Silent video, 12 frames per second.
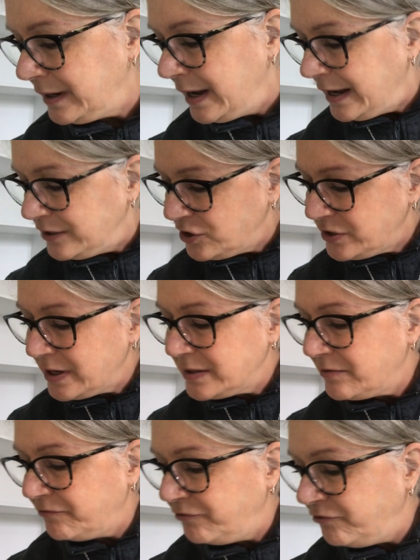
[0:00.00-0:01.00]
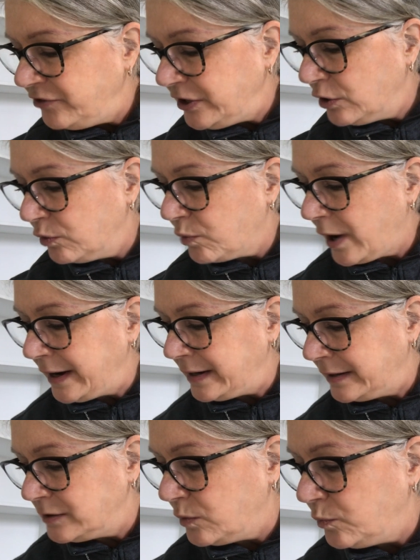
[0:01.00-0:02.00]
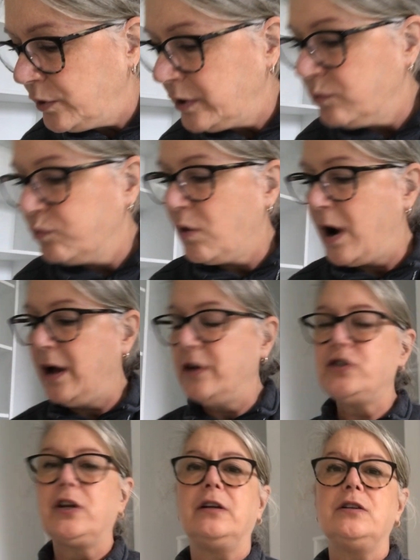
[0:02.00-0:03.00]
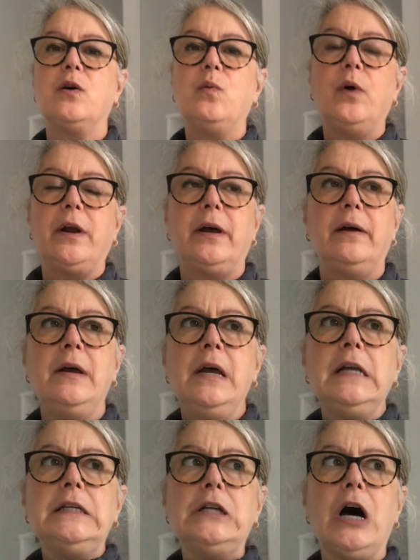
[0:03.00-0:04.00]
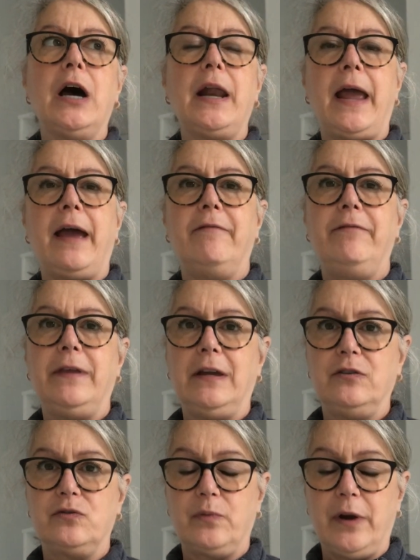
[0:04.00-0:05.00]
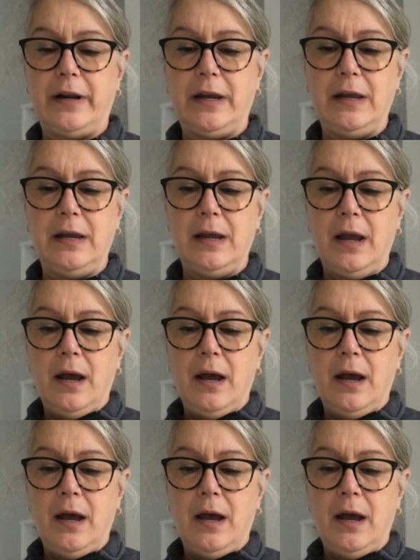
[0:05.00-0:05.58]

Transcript: it just doesn't feel right, and I don't want to rush, and I don't want to not have things ready